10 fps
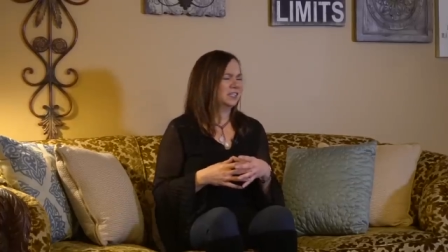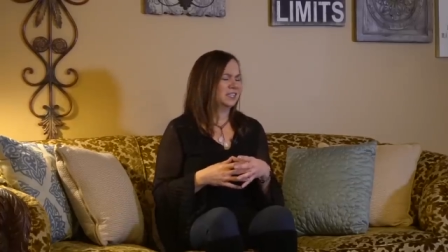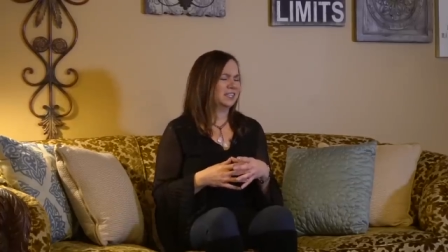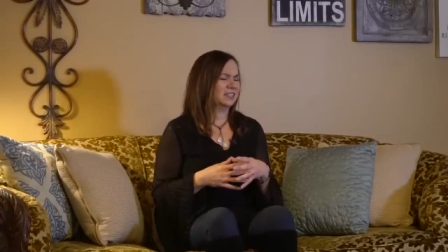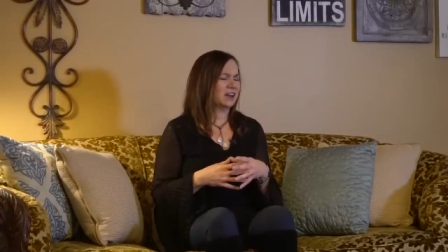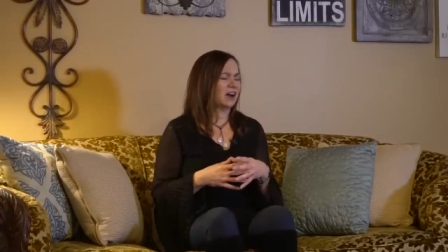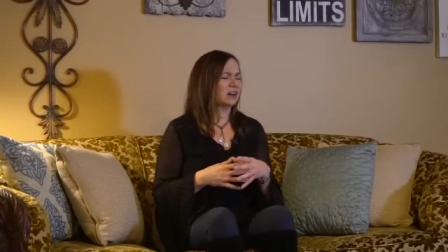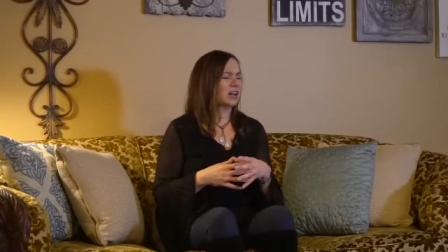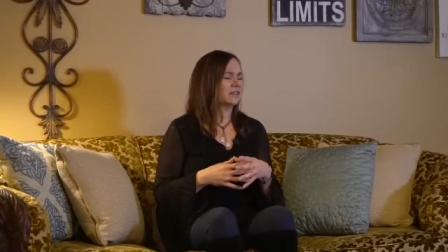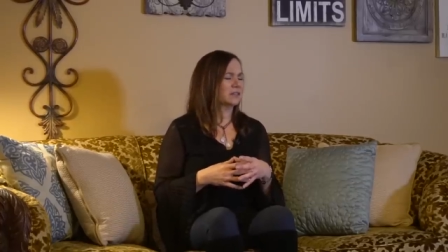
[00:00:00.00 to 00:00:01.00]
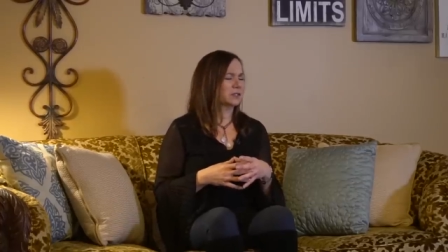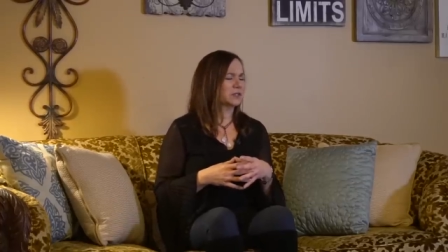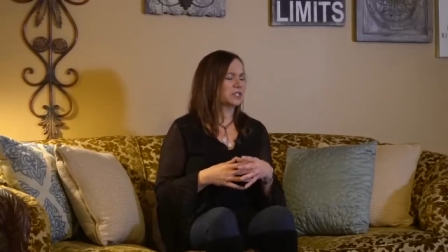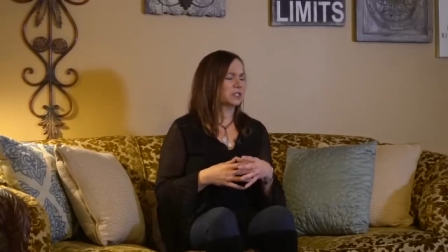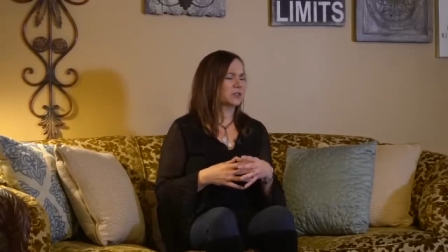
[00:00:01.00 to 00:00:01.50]
in our
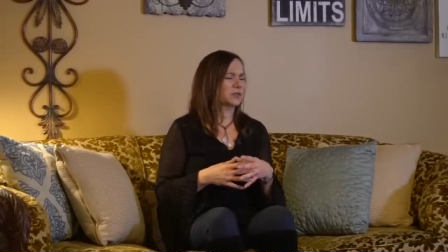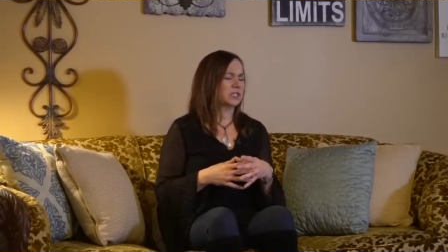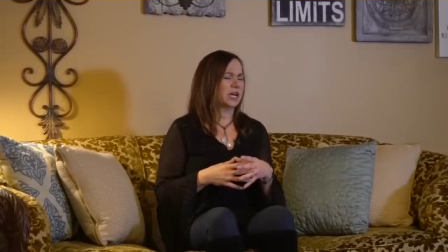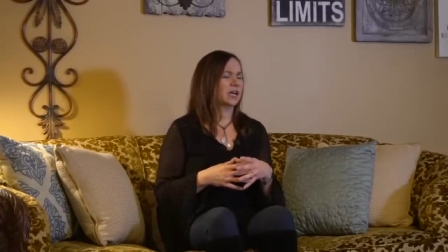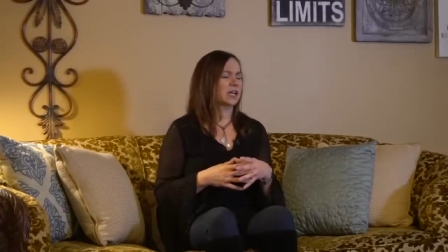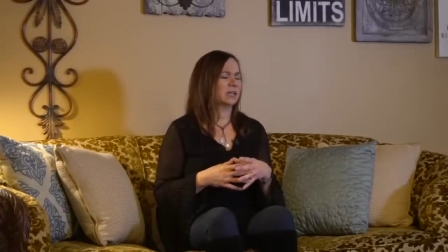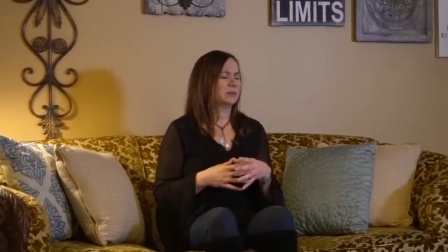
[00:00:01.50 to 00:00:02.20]
evolution through time,